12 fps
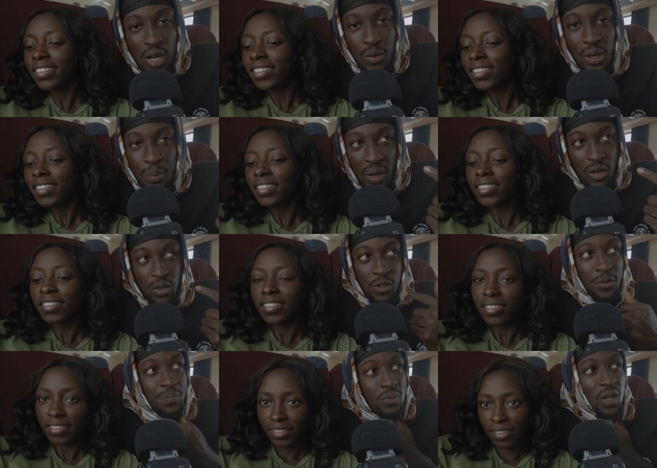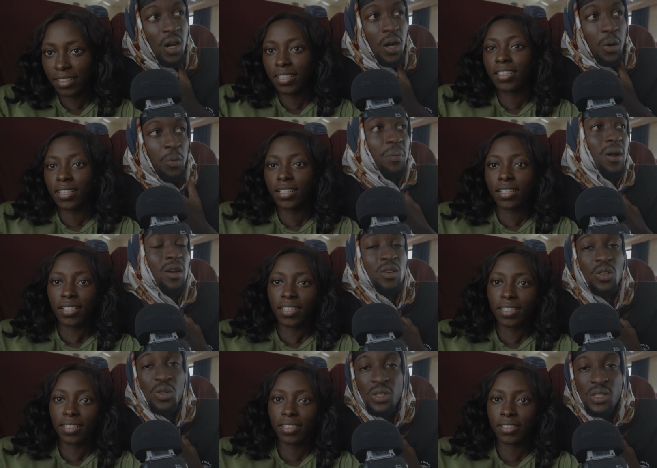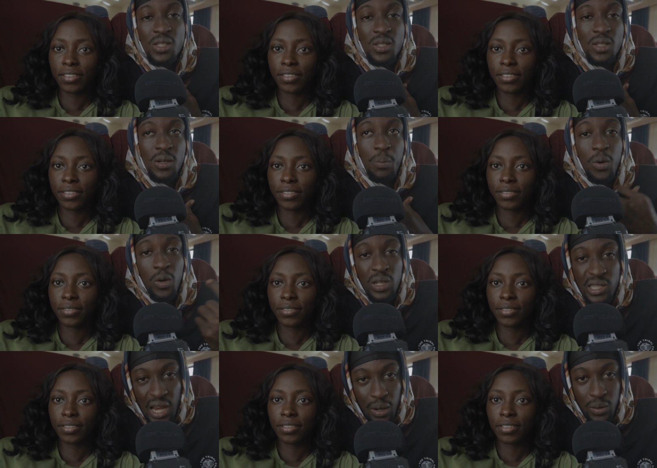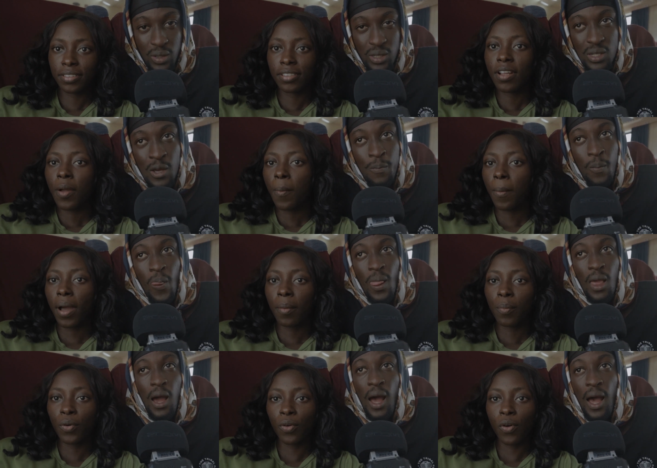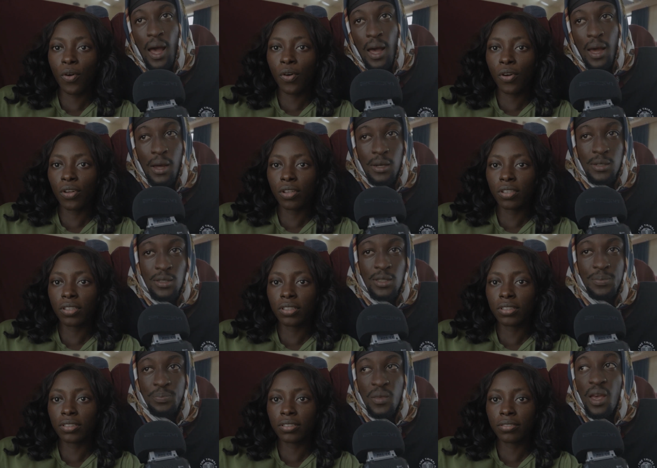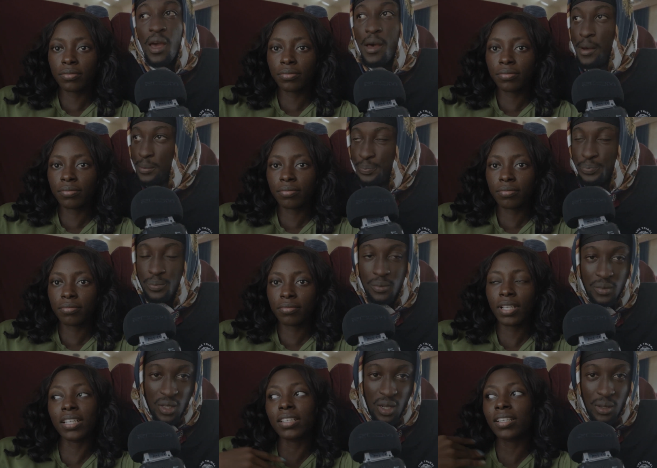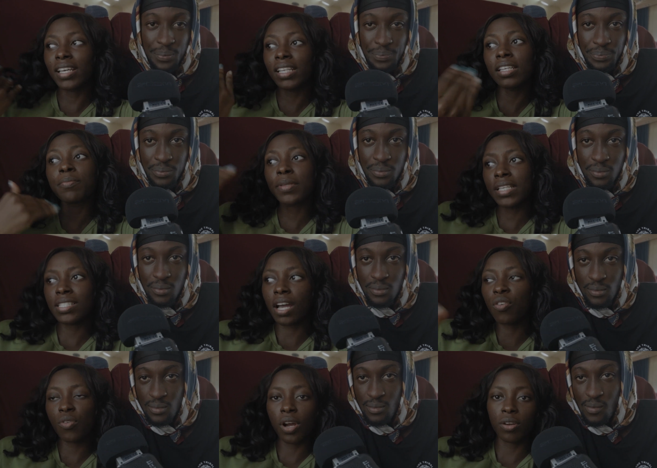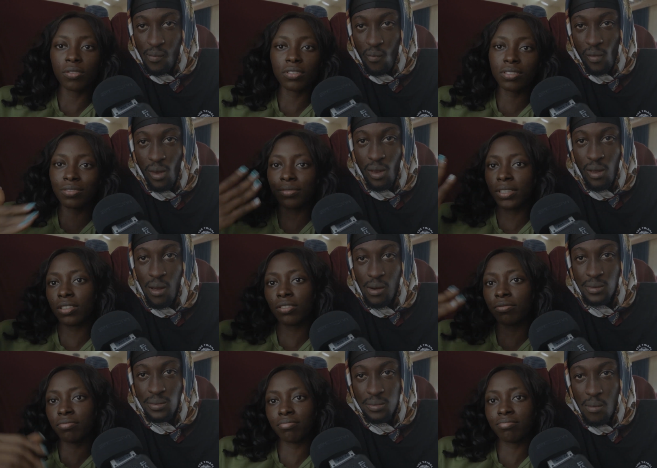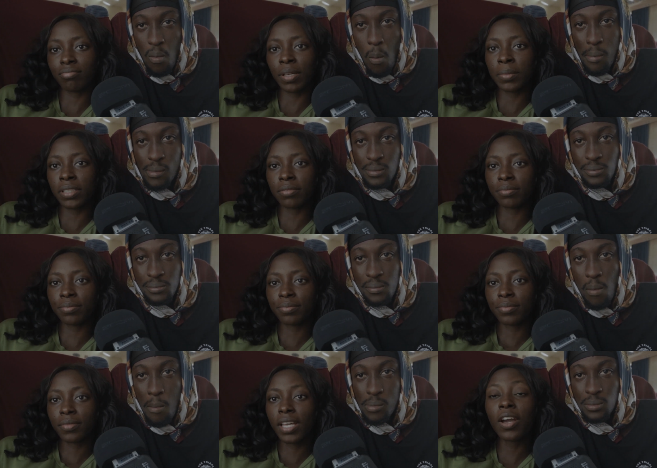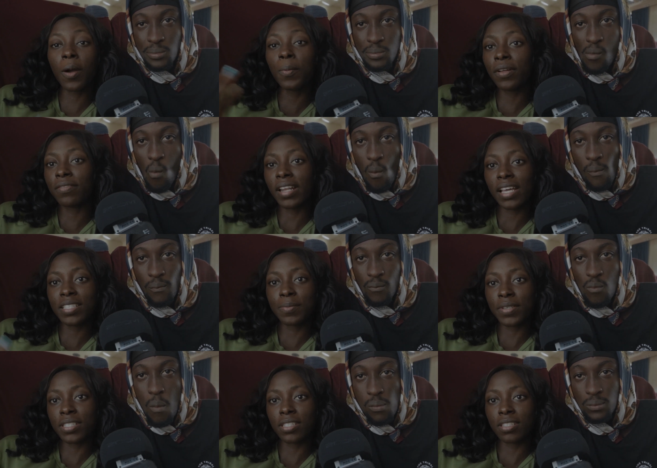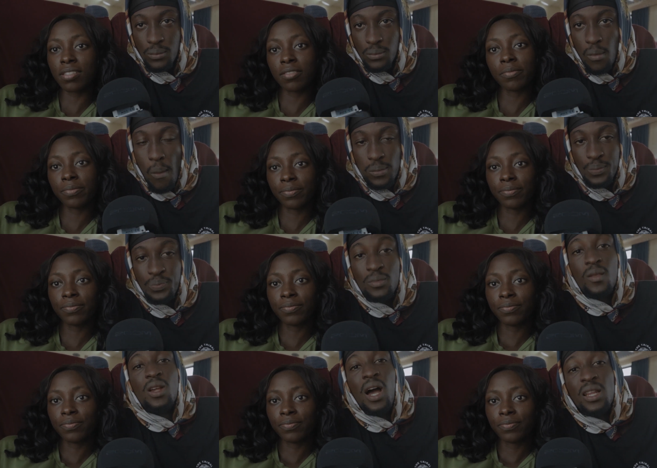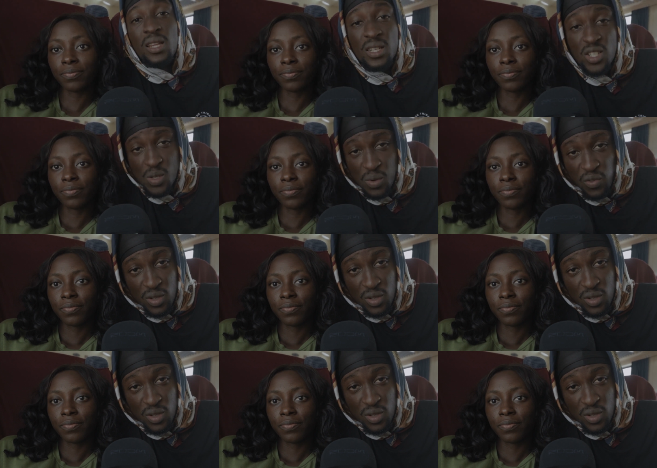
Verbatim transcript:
Speaker 1: down Ibadan, Um, we plan on going to Bower Towers and yeah,
Speaker 2: and any place around. But not, I mean, a couple of nice places.
Speaker 1: And then she's been